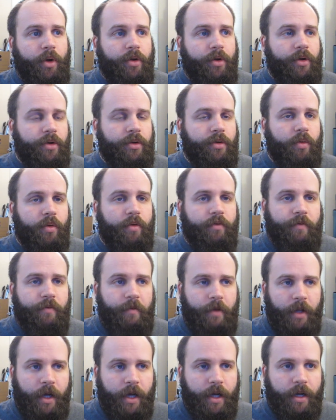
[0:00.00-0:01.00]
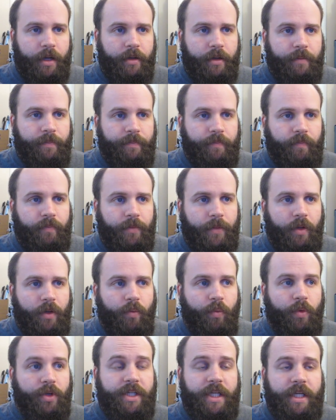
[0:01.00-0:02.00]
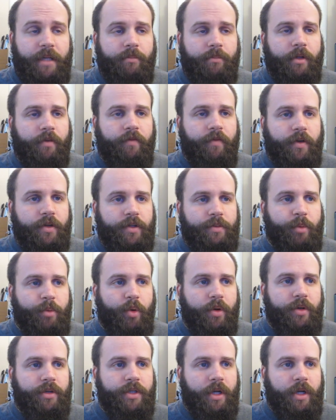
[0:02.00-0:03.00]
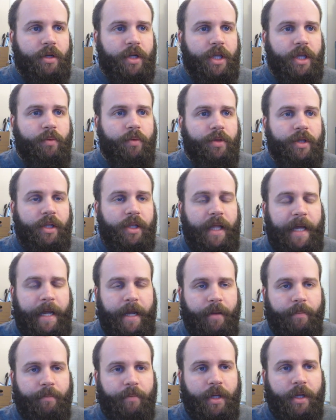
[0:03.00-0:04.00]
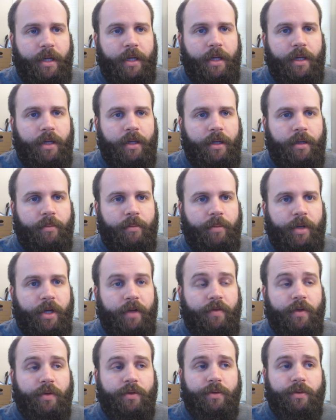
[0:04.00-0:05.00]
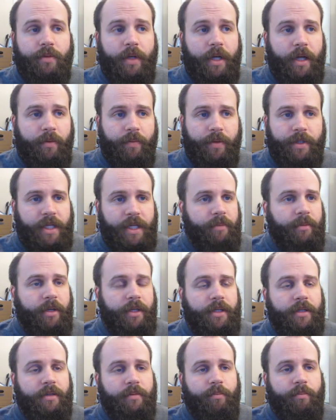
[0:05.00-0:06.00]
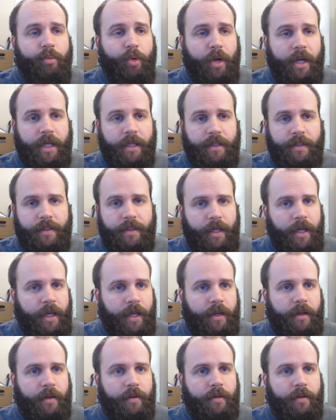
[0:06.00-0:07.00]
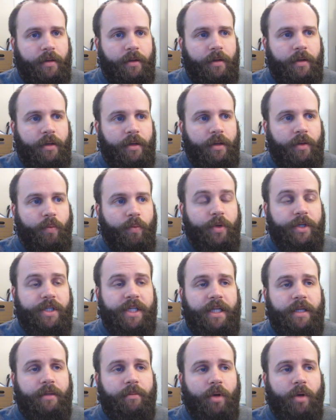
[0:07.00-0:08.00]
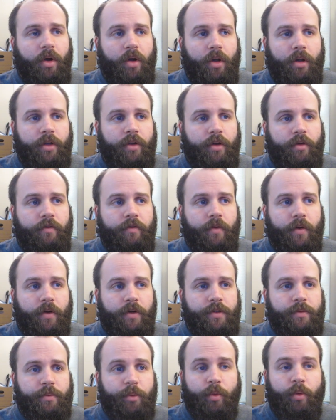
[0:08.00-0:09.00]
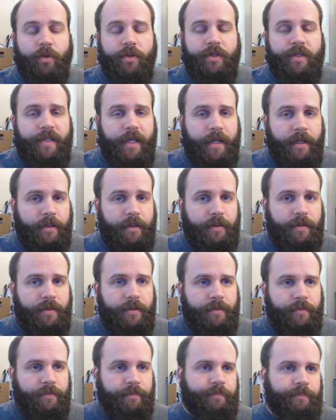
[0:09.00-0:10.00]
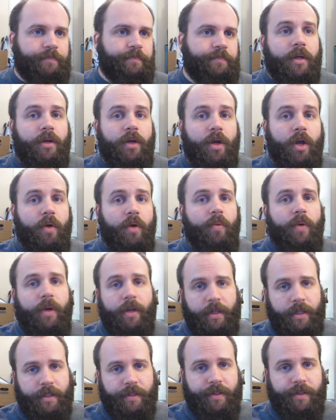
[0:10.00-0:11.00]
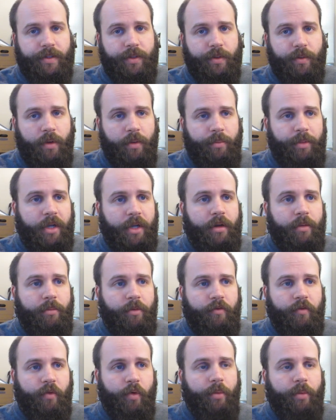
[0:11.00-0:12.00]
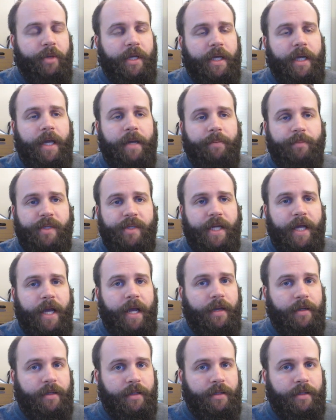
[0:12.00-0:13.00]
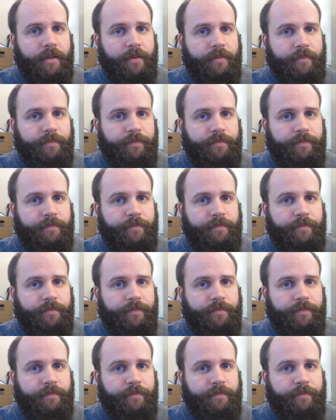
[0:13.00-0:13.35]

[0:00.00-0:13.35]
herd or flock. Redeem the firstborn donkey with a lamb, but if you do not redeem it, break its neck. Redeem all your firstborn sons. No one is to appear before me empty-handed.